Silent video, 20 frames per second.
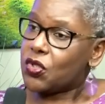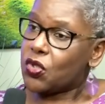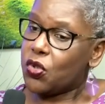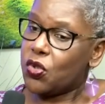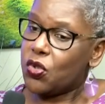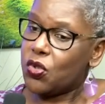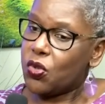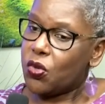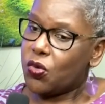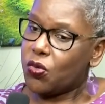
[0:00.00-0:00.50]

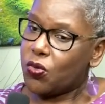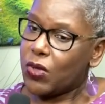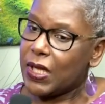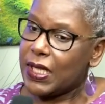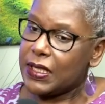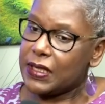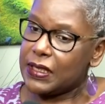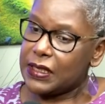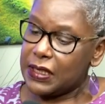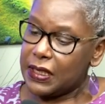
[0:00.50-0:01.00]
So you don't
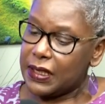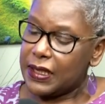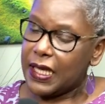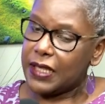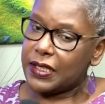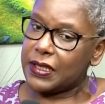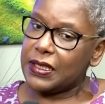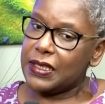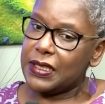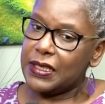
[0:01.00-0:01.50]
really see
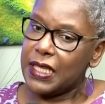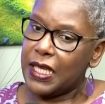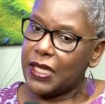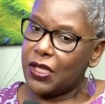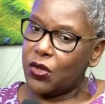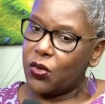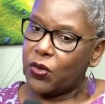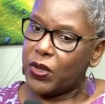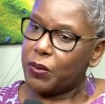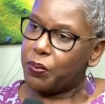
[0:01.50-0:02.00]
that
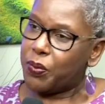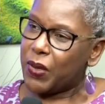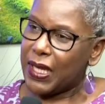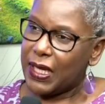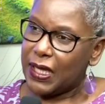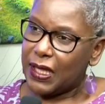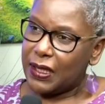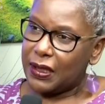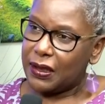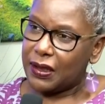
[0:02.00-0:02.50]
yellowy
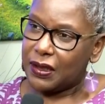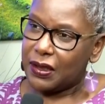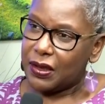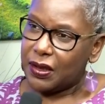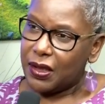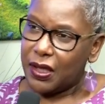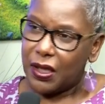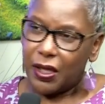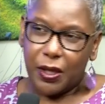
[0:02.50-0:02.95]
pale